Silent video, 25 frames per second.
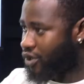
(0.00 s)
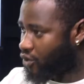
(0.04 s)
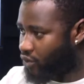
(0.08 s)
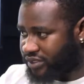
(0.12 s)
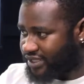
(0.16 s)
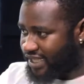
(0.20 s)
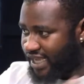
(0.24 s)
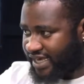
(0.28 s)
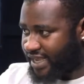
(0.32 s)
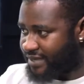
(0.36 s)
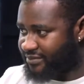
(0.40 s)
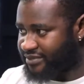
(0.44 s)
go
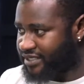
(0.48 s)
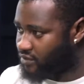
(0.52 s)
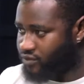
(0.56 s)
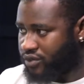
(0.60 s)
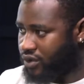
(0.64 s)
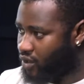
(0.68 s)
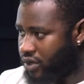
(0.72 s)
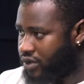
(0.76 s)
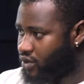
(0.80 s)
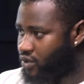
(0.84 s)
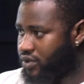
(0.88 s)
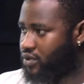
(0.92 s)
tell them, say,
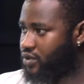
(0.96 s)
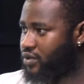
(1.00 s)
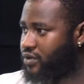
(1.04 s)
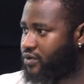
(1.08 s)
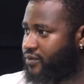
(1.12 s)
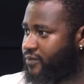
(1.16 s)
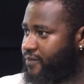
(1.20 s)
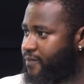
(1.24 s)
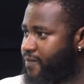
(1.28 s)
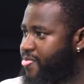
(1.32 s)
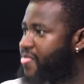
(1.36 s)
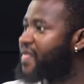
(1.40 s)
no,
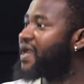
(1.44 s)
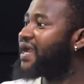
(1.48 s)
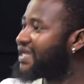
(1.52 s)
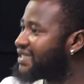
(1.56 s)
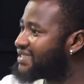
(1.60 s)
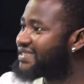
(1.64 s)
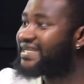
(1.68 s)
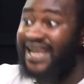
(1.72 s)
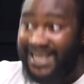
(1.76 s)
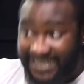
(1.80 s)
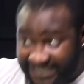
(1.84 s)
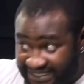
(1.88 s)

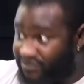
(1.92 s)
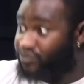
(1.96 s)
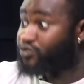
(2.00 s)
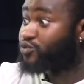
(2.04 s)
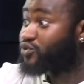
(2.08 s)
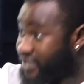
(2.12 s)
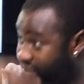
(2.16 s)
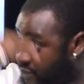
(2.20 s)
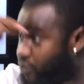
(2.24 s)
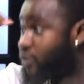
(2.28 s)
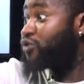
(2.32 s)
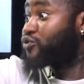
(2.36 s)
there's two
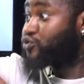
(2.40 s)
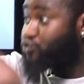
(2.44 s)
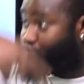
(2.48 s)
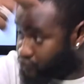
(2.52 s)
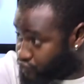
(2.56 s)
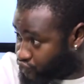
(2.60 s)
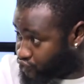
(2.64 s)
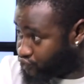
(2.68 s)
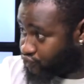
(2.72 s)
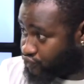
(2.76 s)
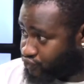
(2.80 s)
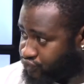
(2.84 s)
they want to
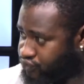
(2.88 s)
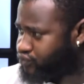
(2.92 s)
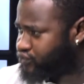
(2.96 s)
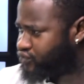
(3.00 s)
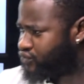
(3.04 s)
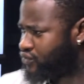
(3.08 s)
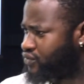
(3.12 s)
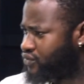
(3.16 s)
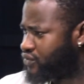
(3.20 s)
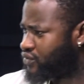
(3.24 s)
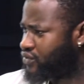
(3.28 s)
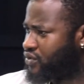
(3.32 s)
do.
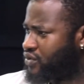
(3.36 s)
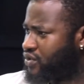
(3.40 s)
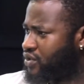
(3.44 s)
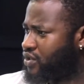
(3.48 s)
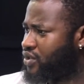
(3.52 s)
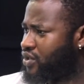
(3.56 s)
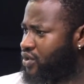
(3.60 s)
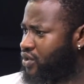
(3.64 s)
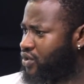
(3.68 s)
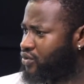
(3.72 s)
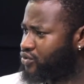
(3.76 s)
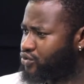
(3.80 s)

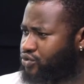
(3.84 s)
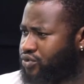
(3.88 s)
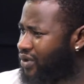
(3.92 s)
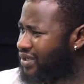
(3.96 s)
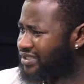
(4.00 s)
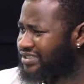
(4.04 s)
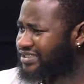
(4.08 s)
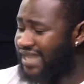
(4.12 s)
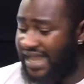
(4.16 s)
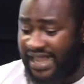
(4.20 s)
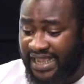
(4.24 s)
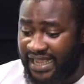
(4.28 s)
You don't want
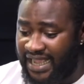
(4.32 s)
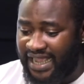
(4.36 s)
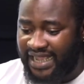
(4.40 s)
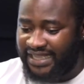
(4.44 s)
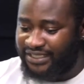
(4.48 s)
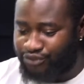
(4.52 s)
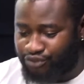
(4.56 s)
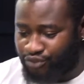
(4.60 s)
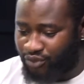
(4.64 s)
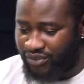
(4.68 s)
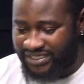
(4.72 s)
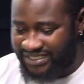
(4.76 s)
to. So